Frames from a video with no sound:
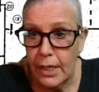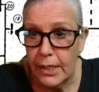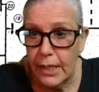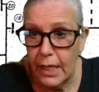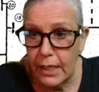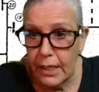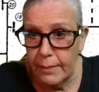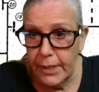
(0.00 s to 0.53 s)

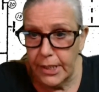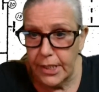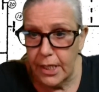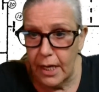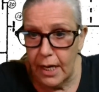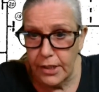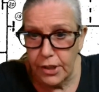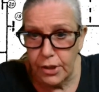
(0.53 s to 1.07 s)
Now let me
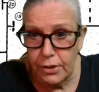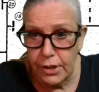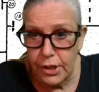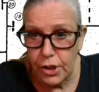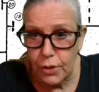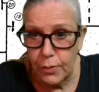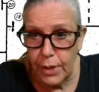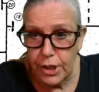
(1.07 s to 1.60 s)
ask you
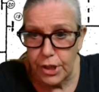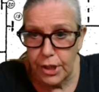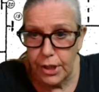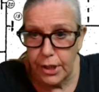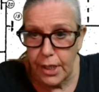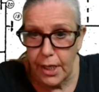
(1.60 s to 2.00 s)
this question: